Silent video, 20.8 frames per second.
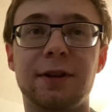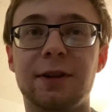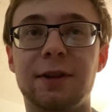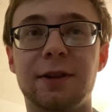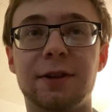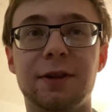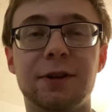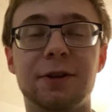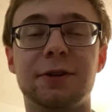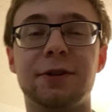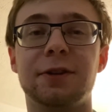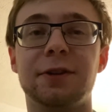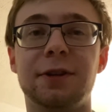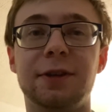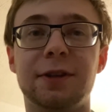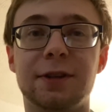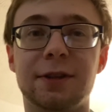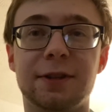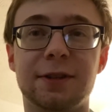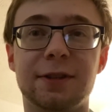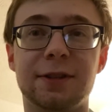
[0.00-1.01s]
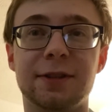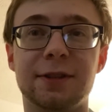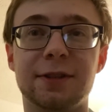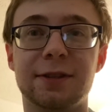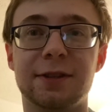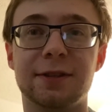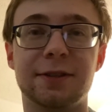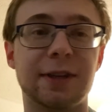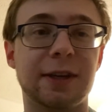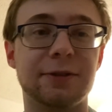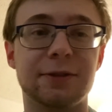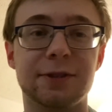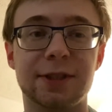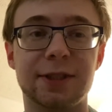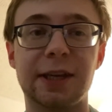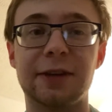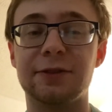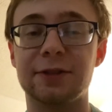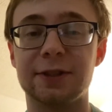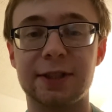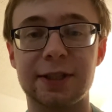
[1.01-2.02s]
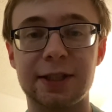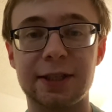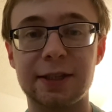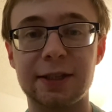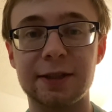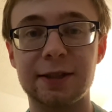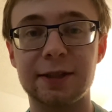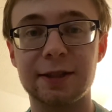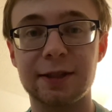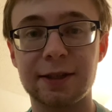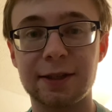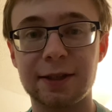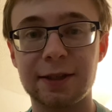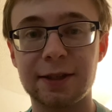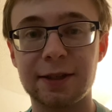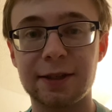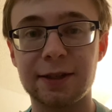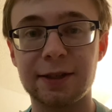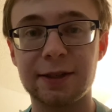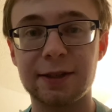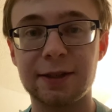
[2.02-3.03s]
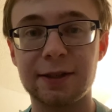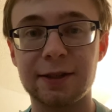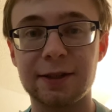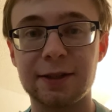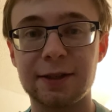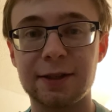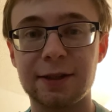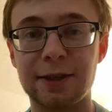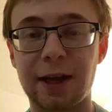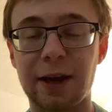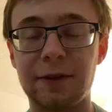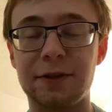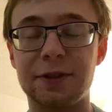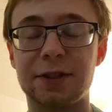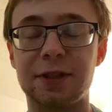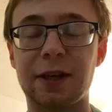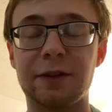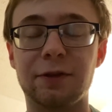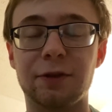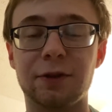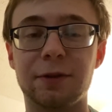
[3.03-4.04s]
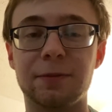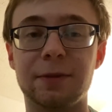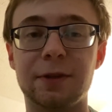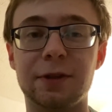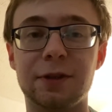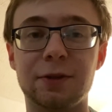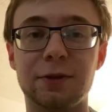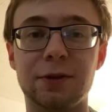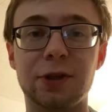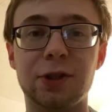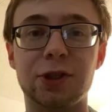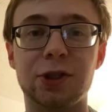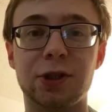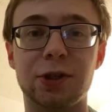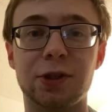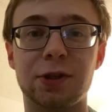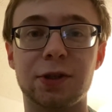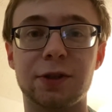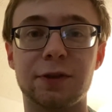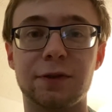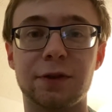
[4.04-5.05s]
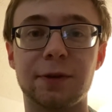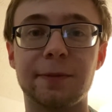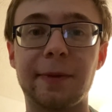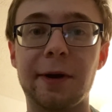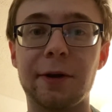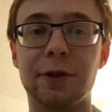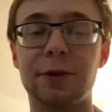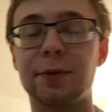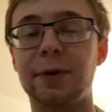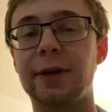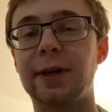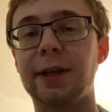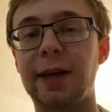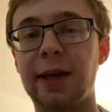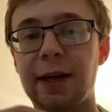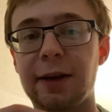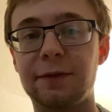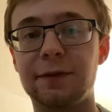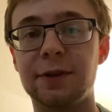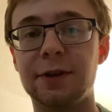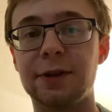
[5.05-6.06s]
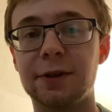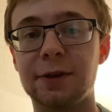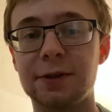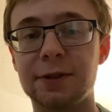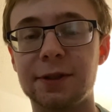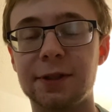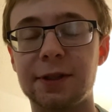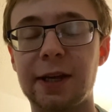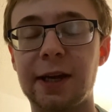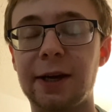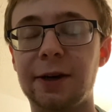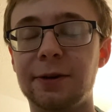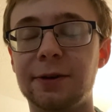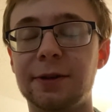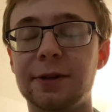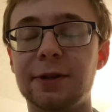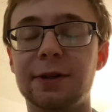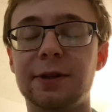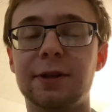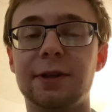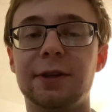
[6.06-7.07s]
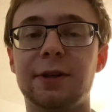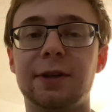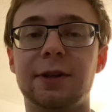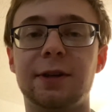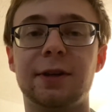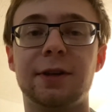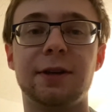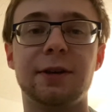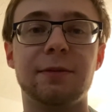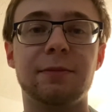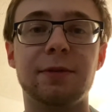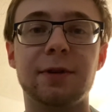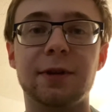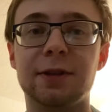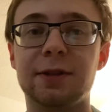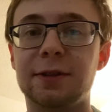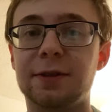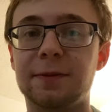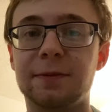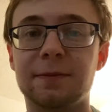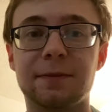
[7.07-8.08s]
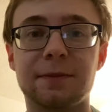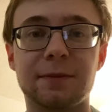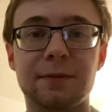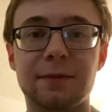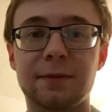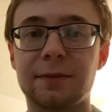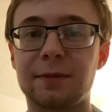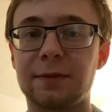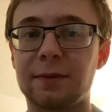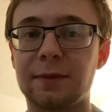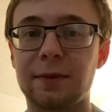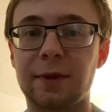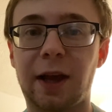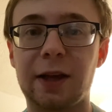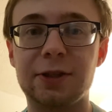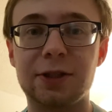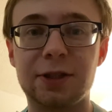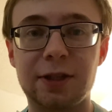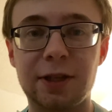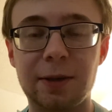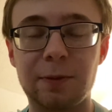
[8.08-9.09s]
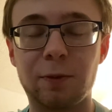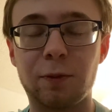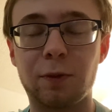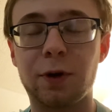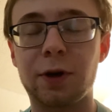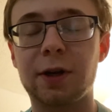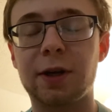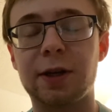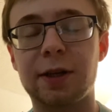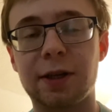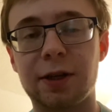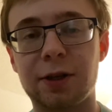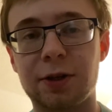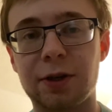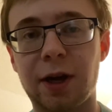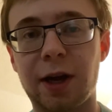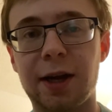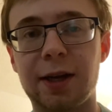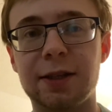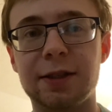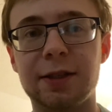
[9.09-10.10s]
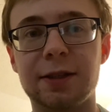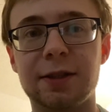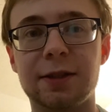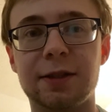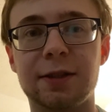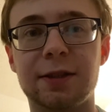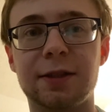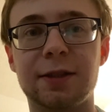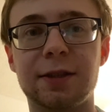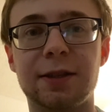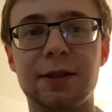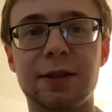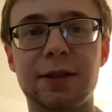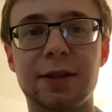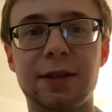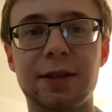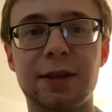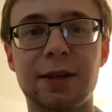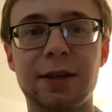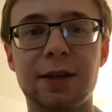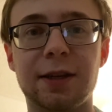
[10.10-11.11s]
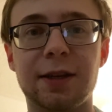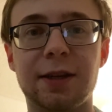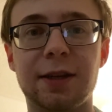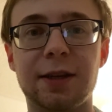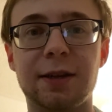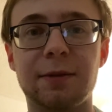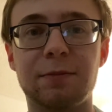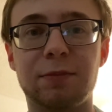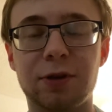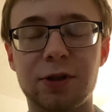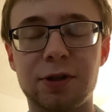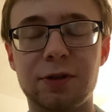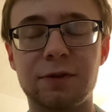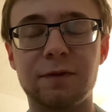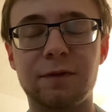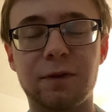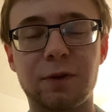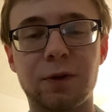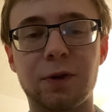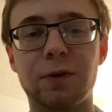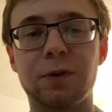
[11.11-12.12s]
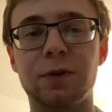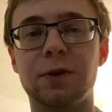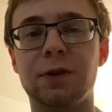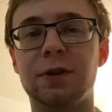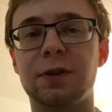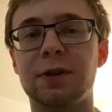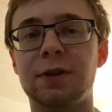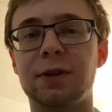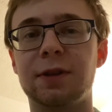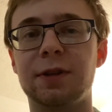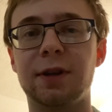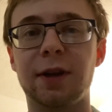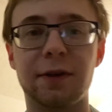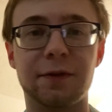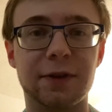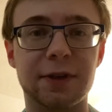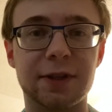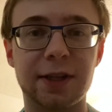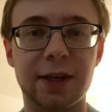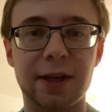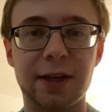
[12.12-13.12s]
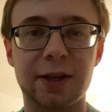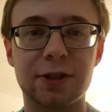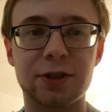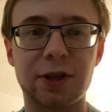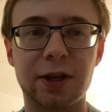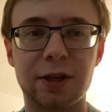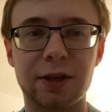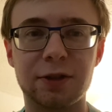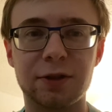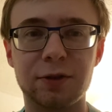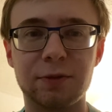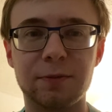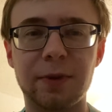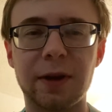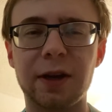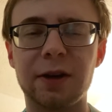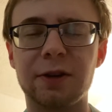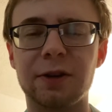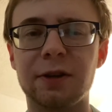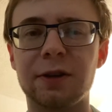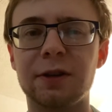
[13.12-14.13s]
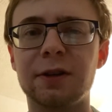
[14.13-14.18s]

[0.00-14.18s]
literally since I was 17. Obviously I've only been doing insurance for about 3.5 years now, but I just keep working and grinding and pushing forward. Every day I try to do better.